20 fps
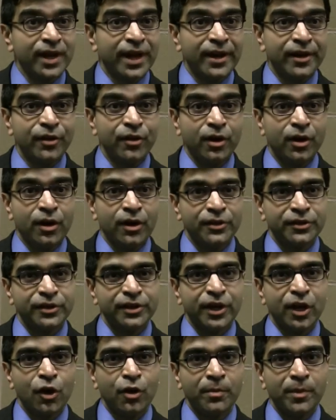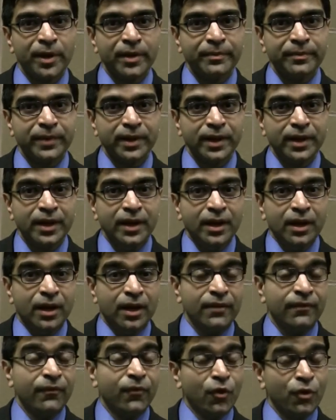adenocarcinoma.
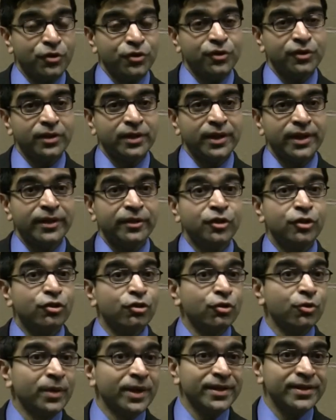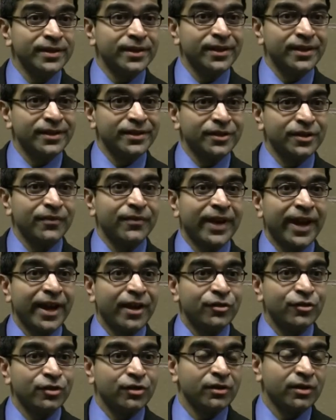Unfortunately, the true incidence of
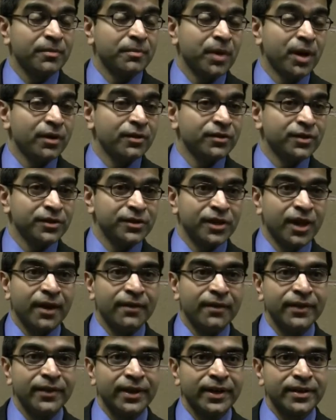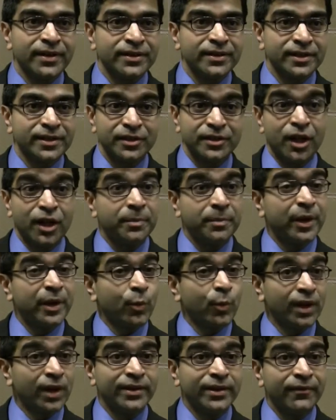cancer in Barrett's esophagus has not been
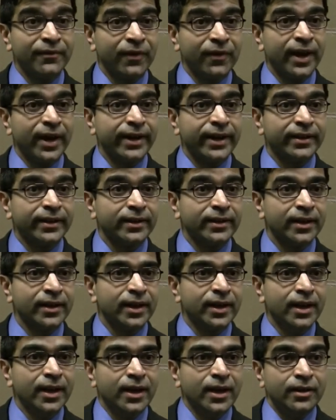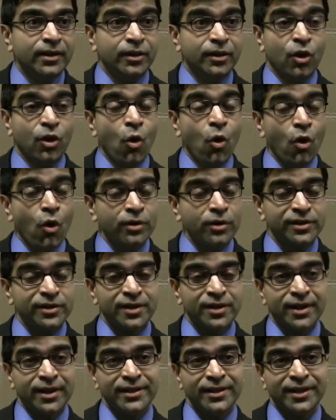well defined. The cohort
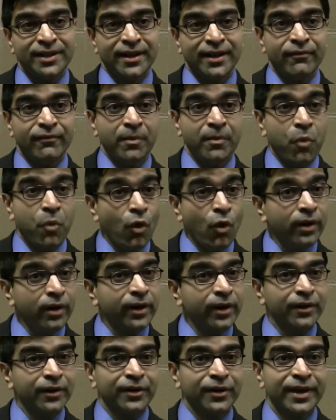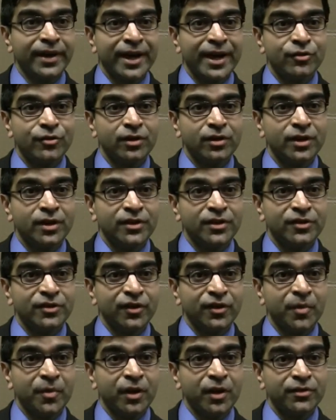studies that have reported on the natural history
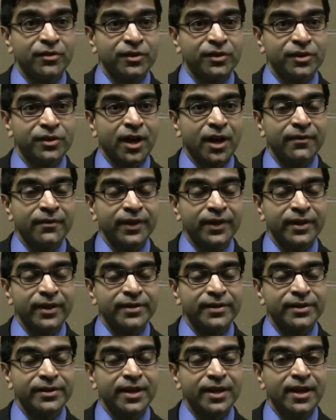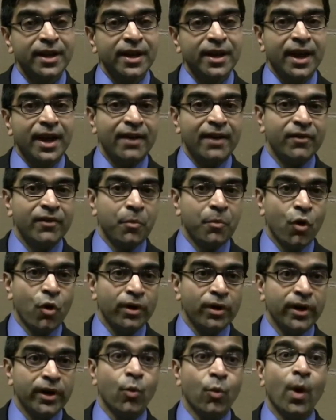of Barrett's esophagus have
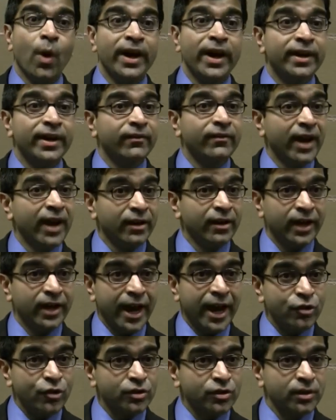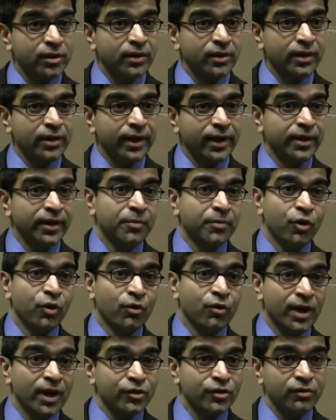reported a wide variation in the
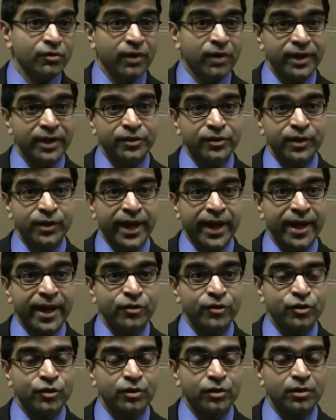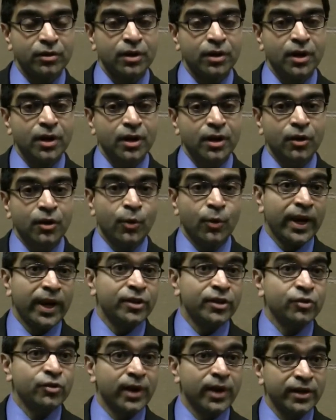progression rates to cancer,
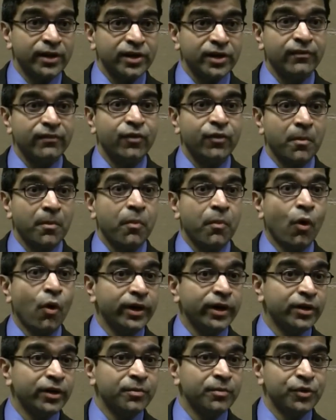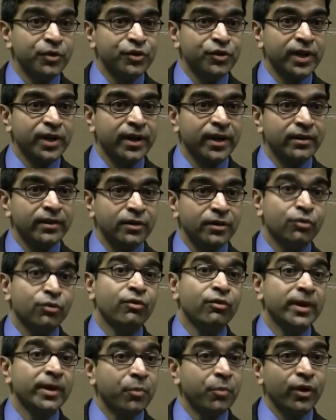rates ranging from 0.2% to
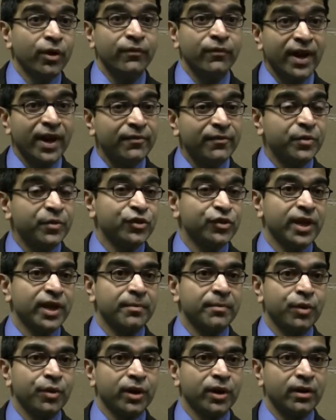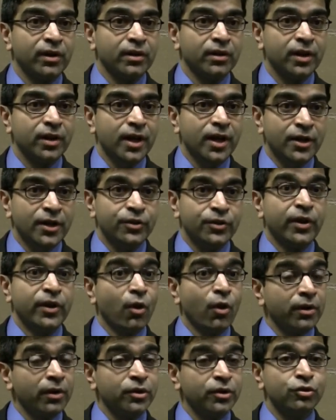3.5% per year. So in
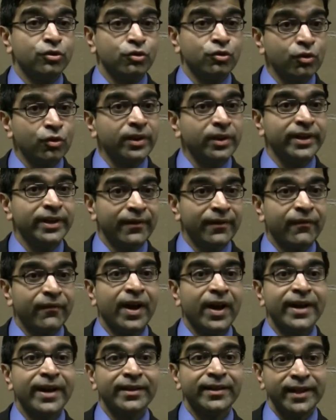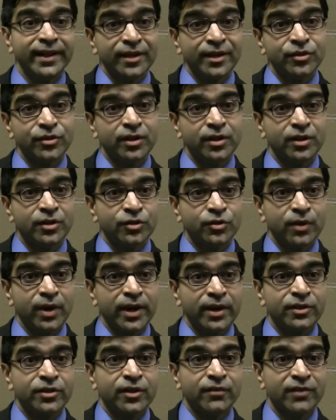order to truly define the incidence
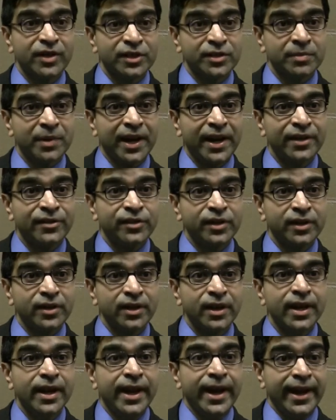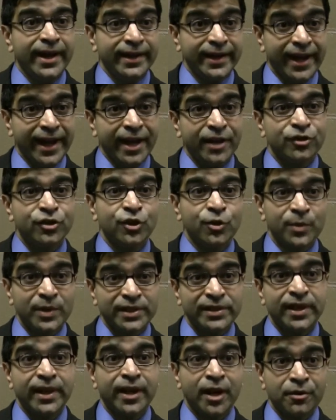rates of dysplasia and cancer, we
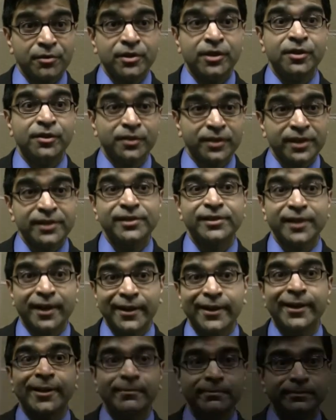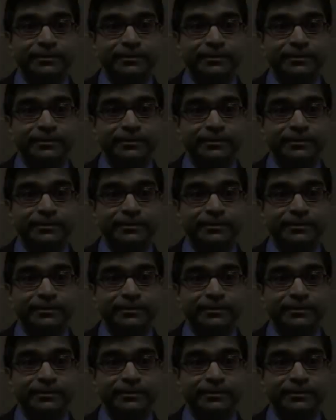set out to do the study.